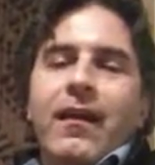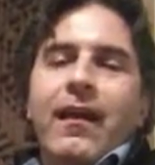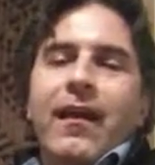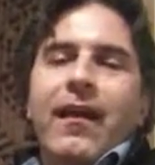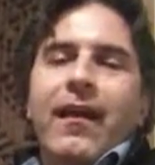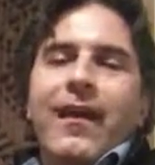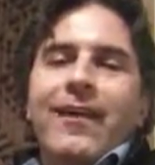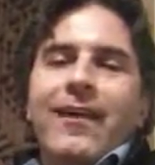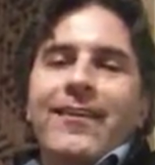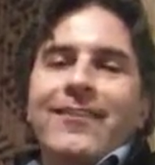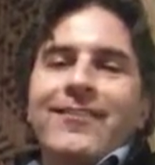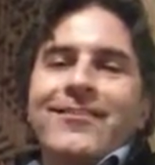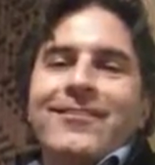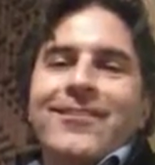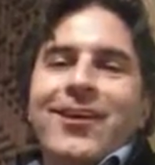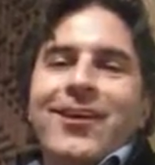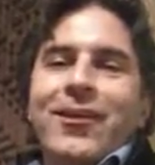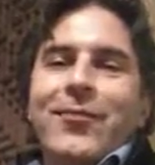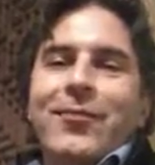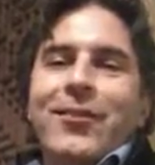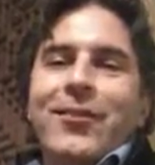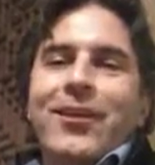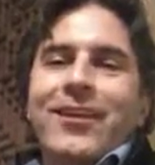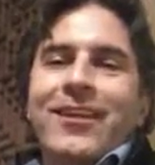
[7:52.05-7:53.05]
and
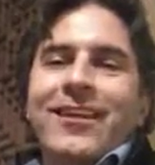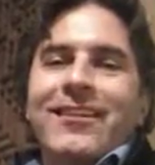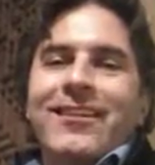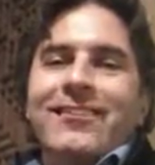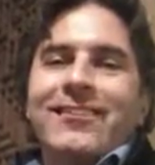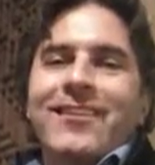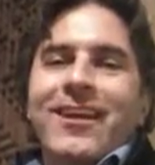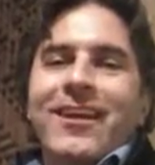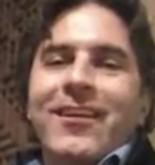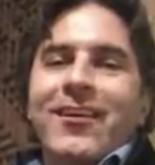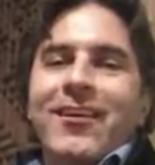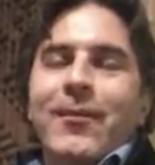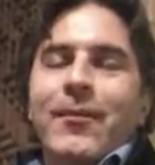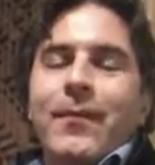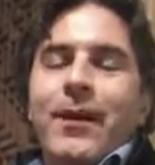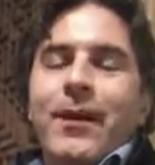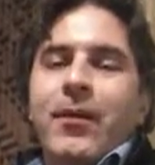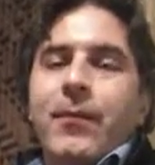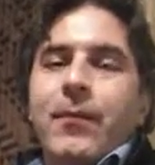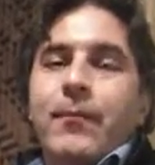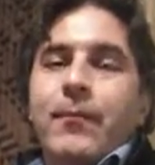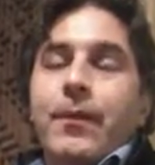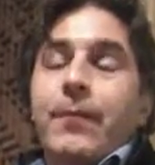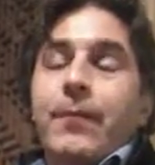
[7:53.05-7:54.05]
really excited about it.